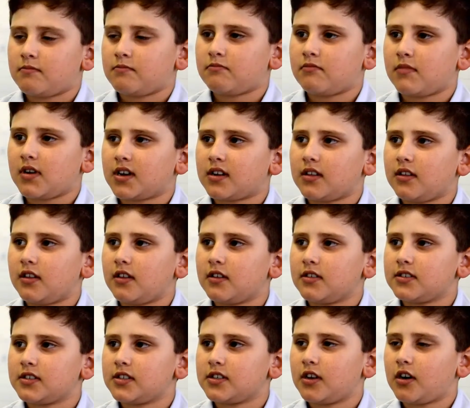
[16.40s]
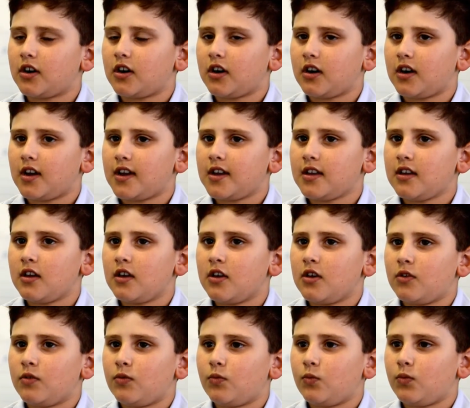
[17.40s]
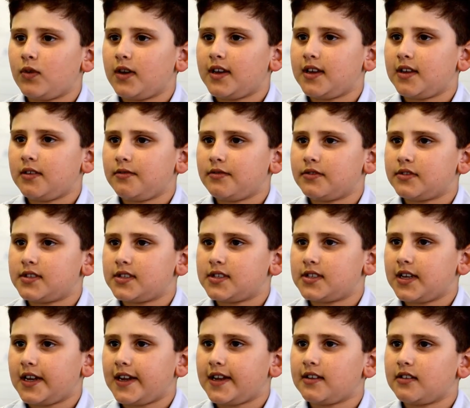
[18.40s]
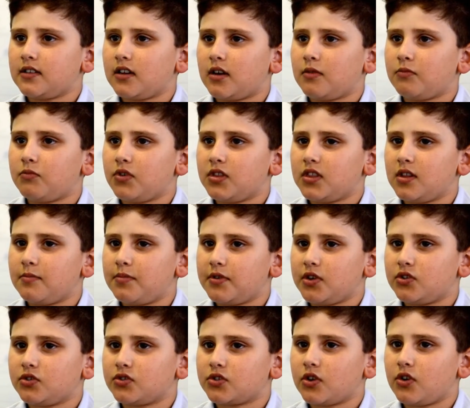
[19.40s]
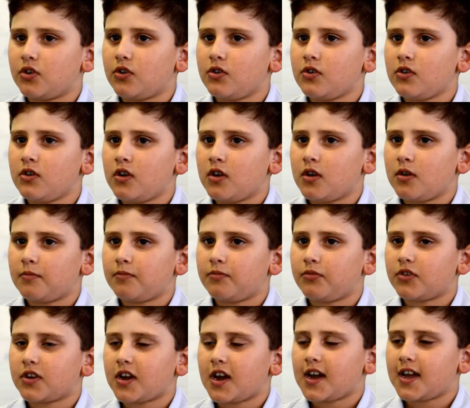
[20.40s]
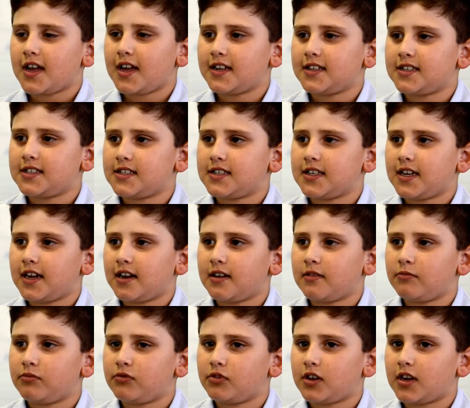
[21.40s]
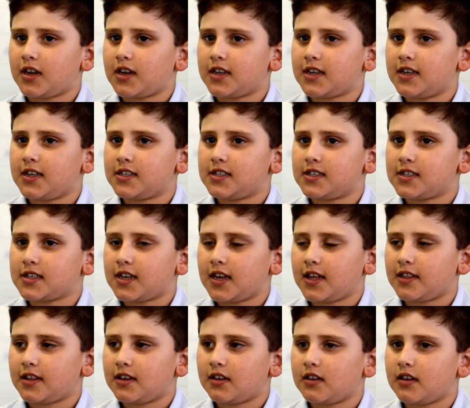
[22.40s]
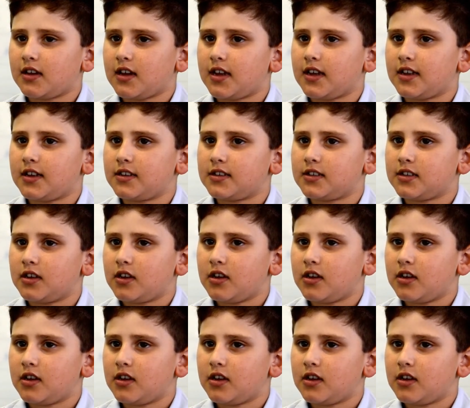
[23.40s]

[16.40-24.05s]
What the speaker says: My class and I, we stand up when the bells go, put our heads down, put our hands together, and